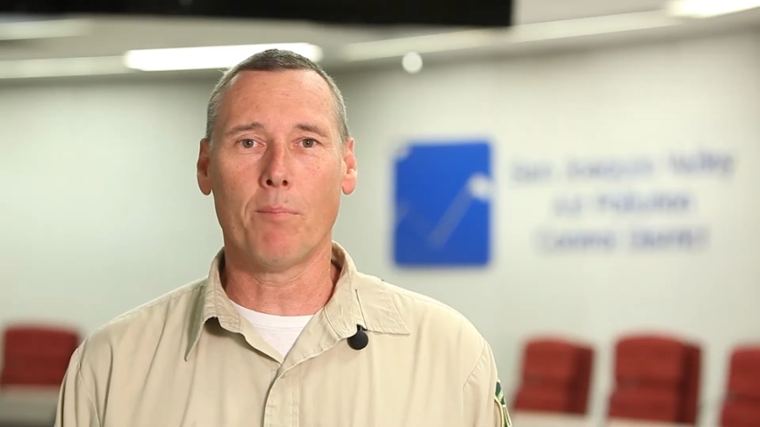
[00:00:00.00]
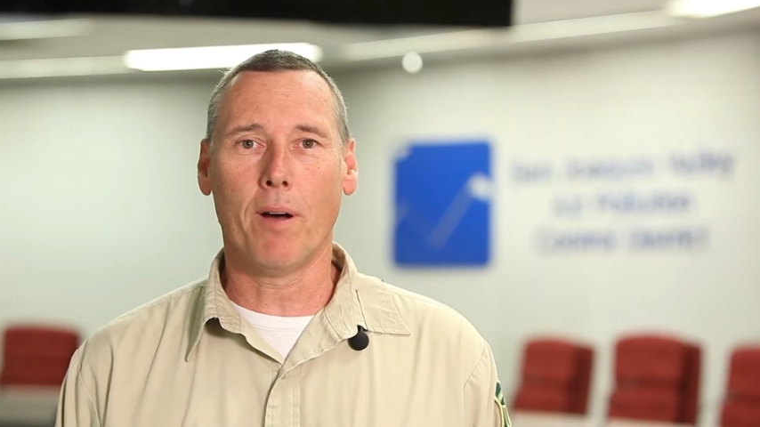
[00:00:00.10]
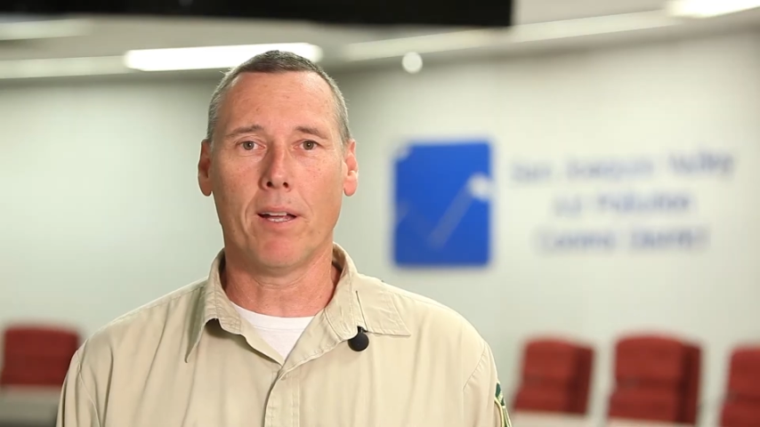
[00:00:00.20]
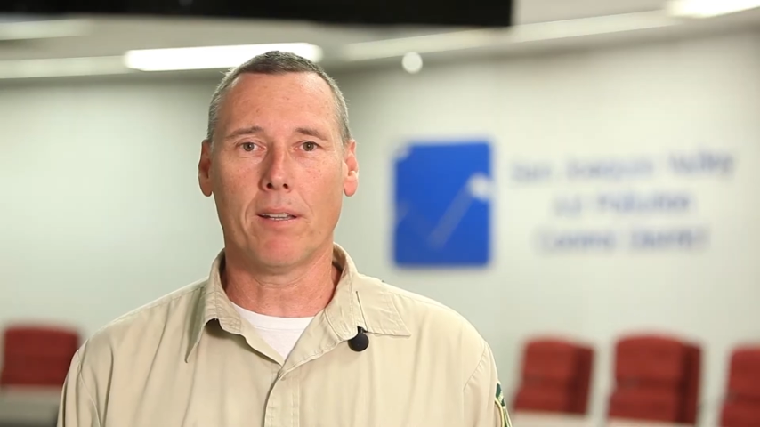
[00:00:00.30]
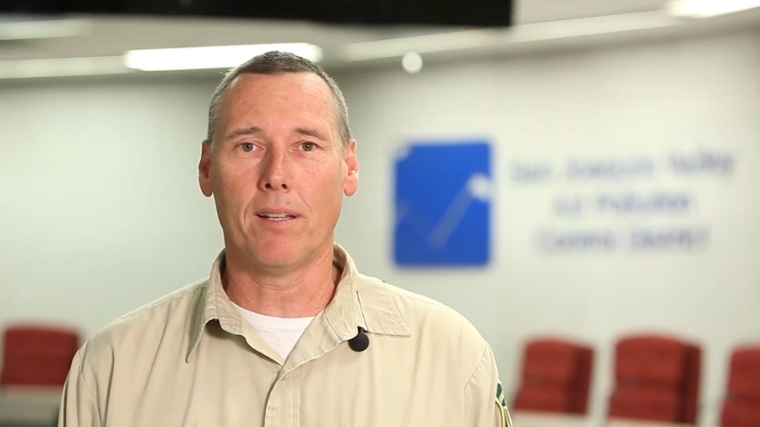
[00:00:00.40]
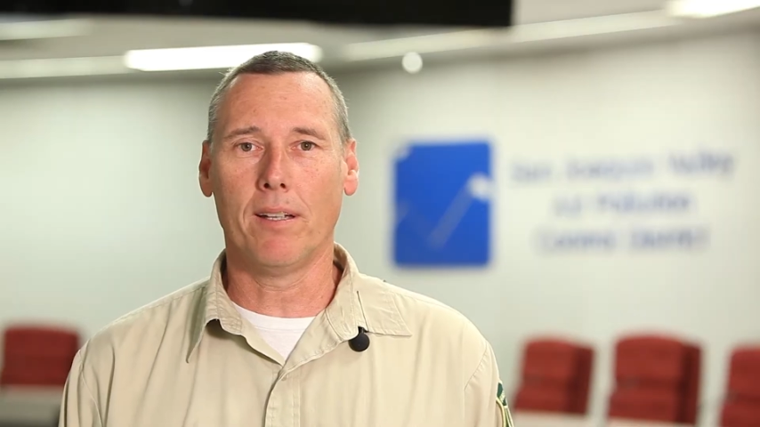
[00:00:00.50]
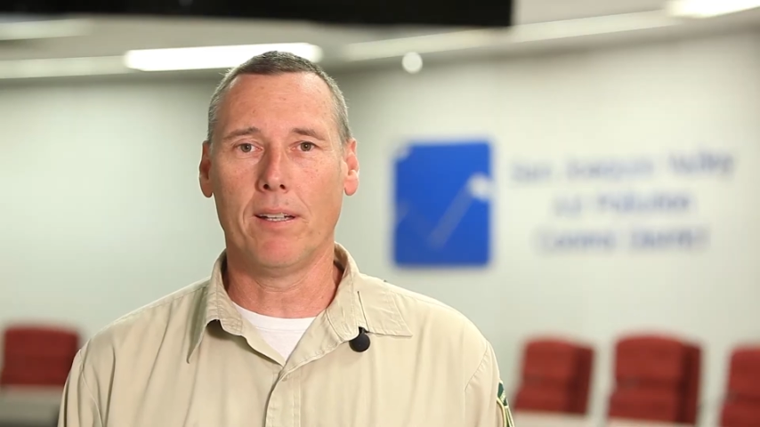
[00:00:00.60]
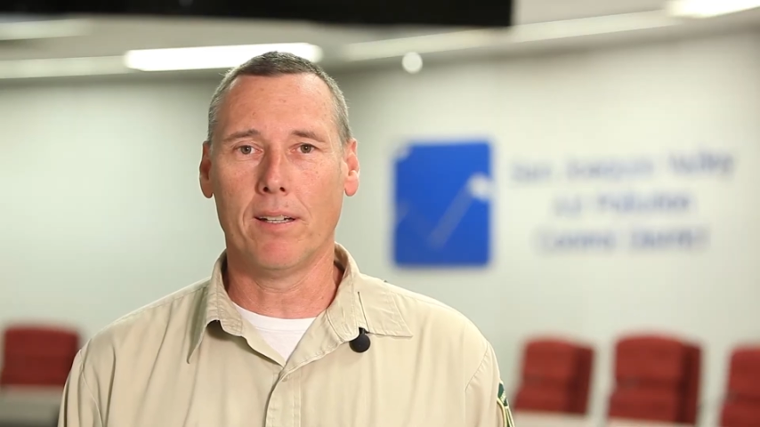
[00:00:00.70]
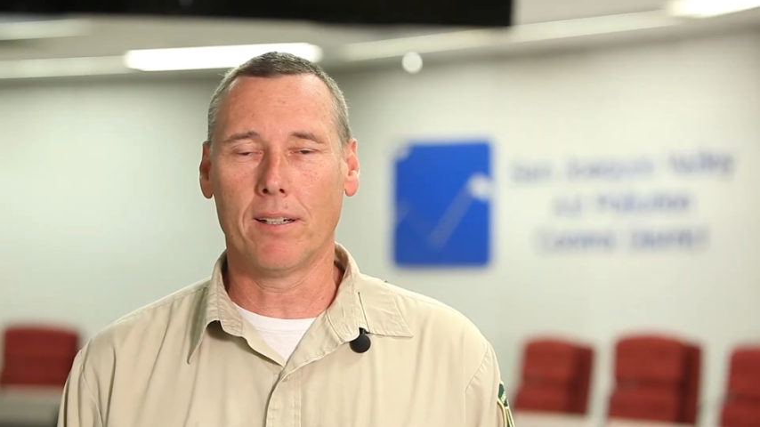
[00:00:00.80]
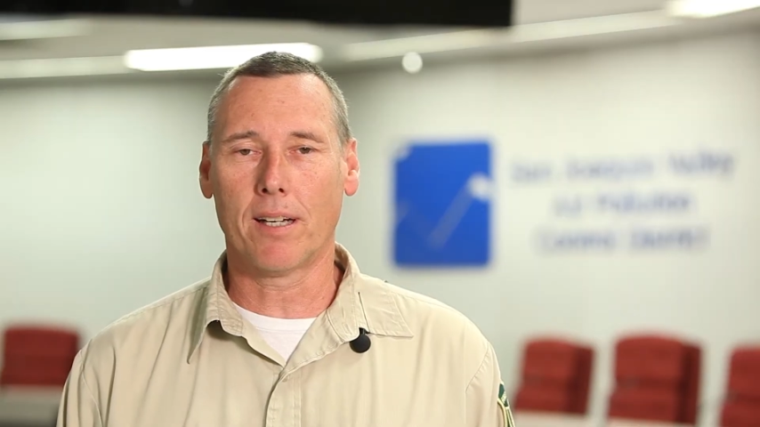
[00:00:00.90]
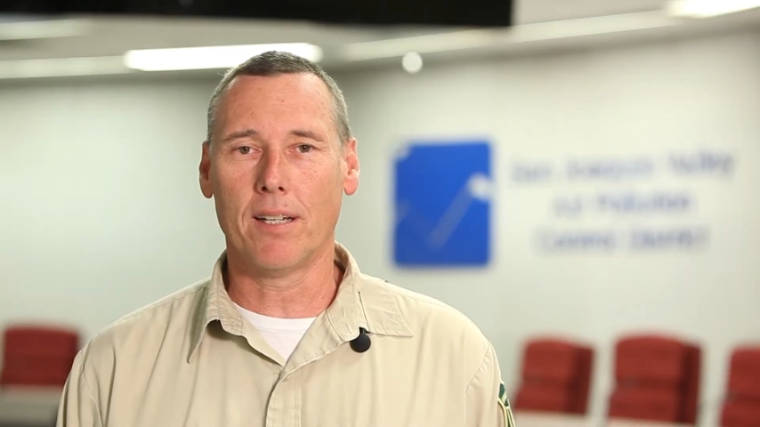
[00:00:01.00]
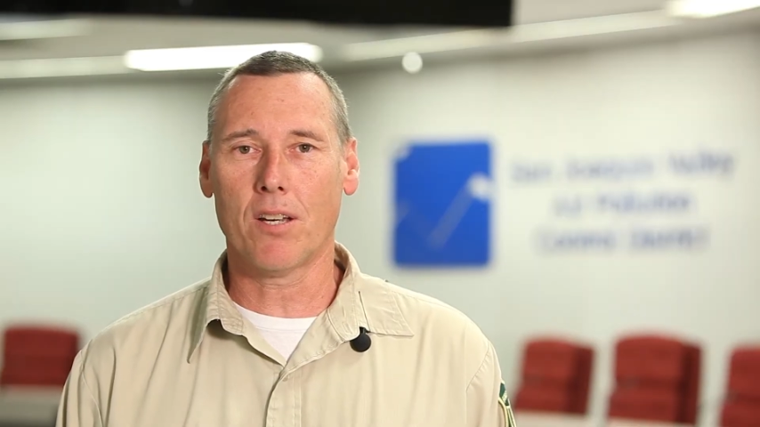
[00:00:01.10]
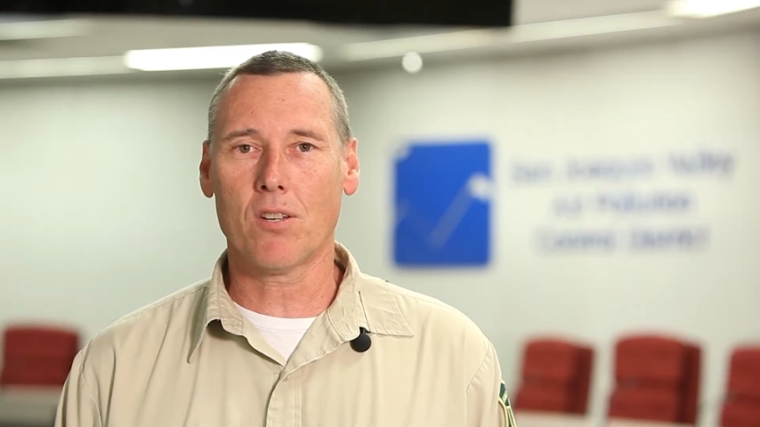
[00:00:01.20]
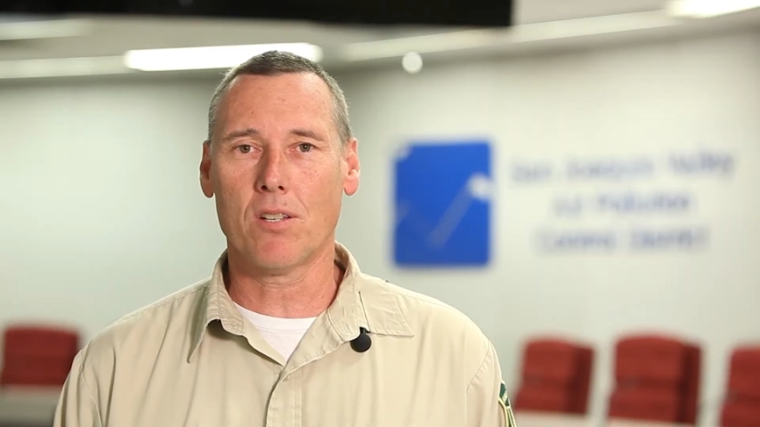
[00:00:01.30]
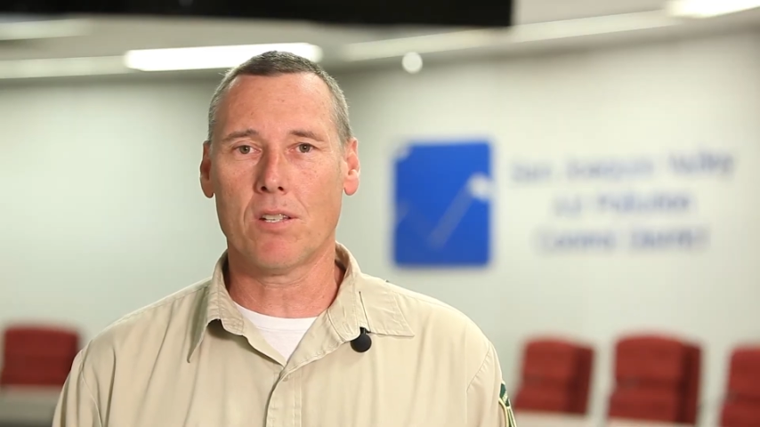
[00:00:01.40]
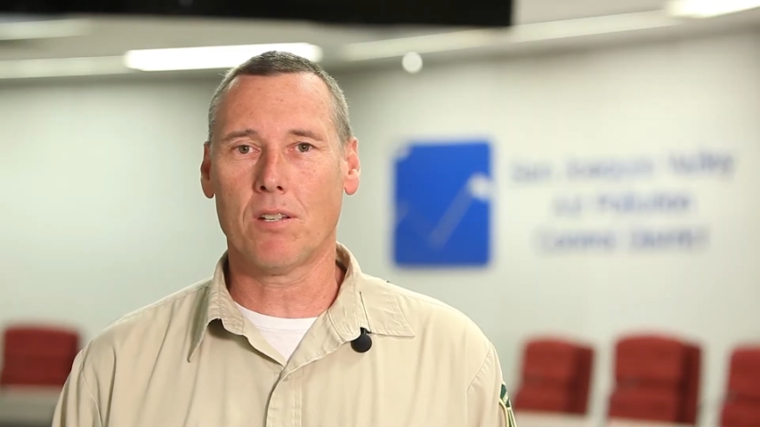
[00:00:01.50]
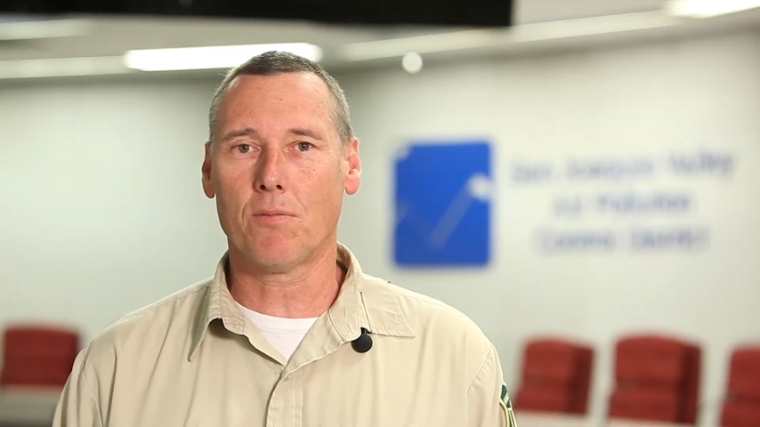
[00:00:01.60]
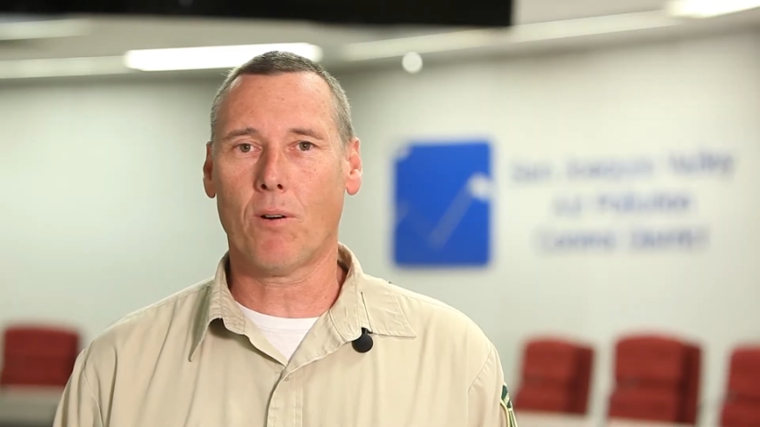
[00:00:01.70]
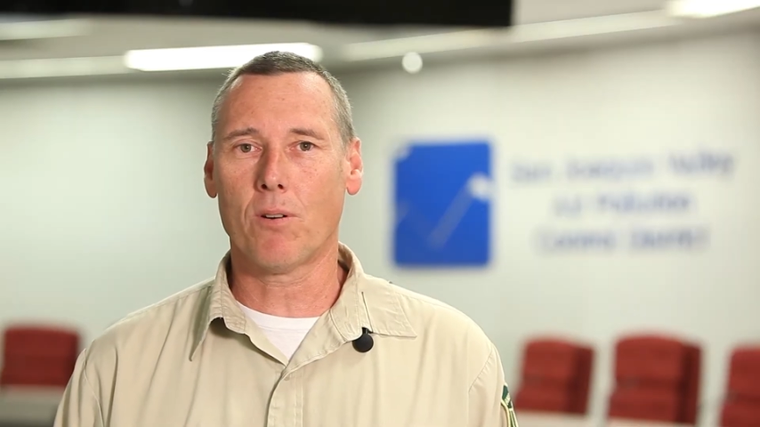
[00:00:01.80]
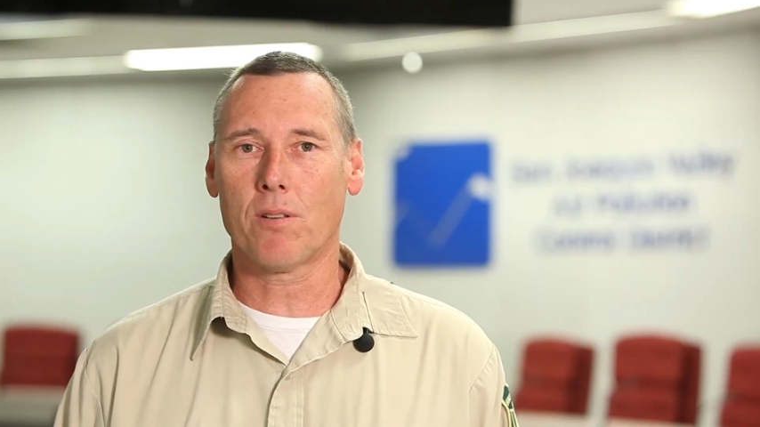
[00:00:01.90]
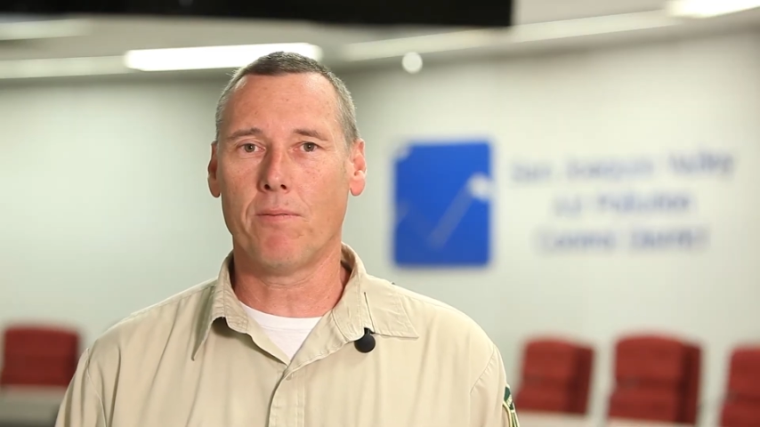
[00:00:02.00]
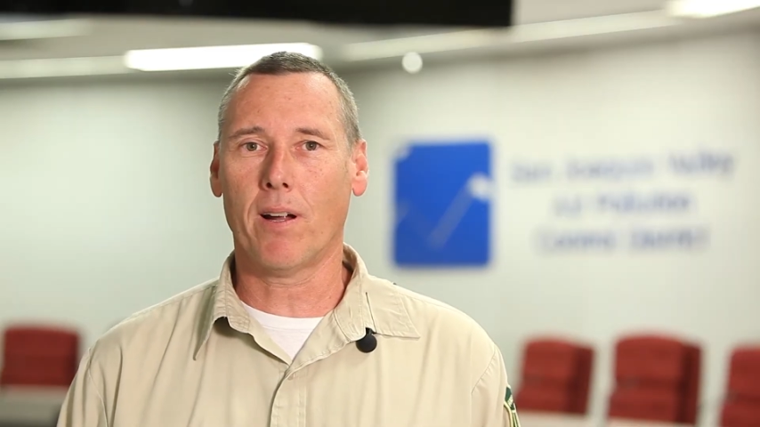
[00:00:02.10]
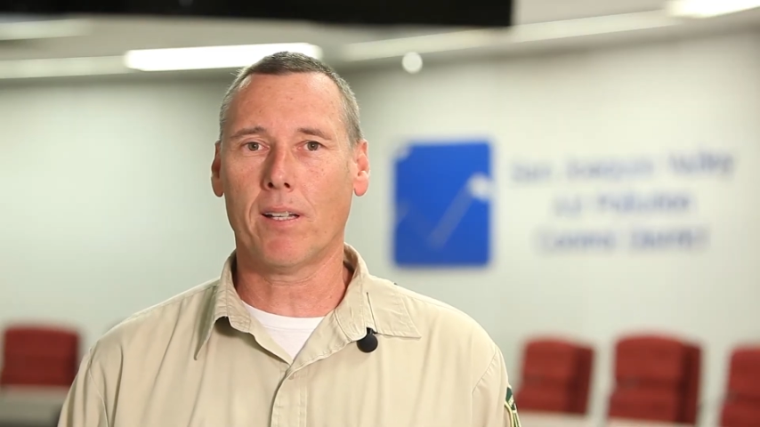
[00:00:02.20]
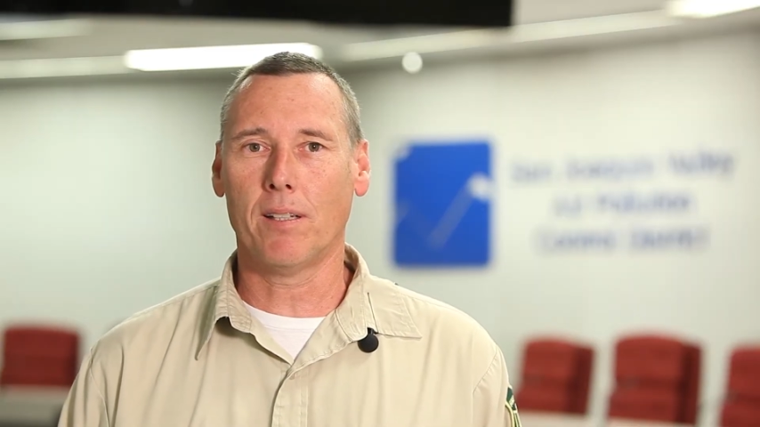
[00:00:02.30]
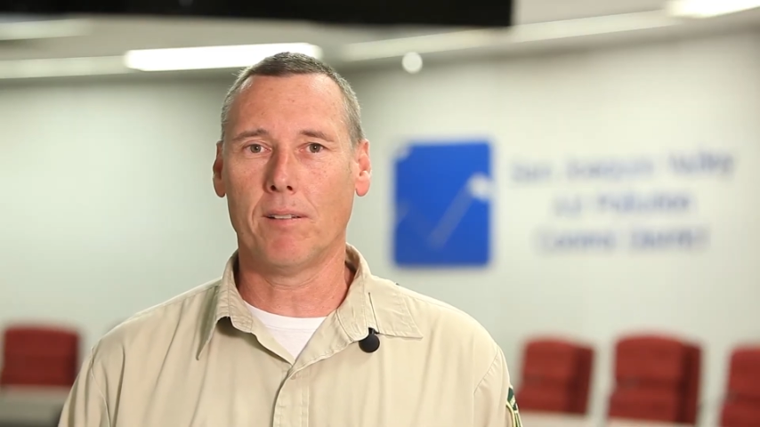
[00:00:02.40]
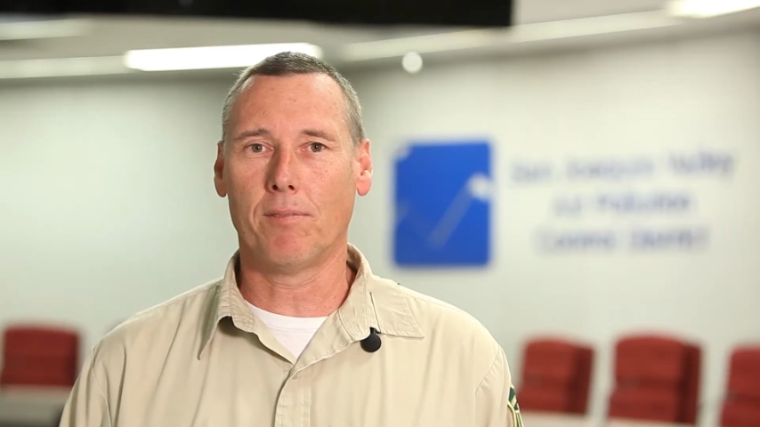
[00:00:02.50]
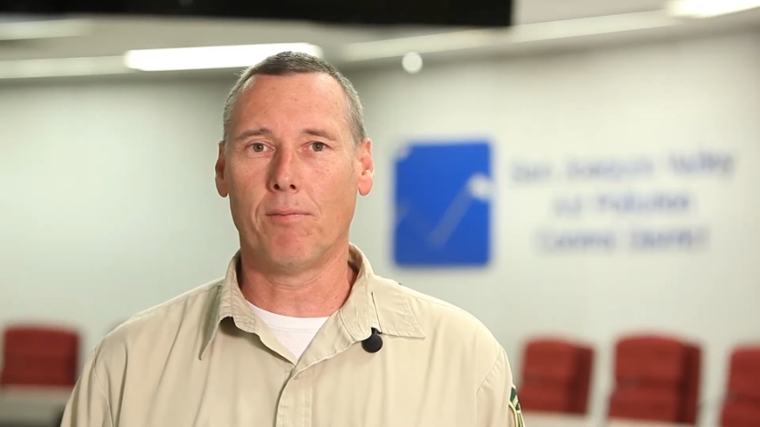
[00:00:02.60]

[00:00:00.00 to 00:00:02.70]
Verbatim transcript: about the uh, conditions as far as affecting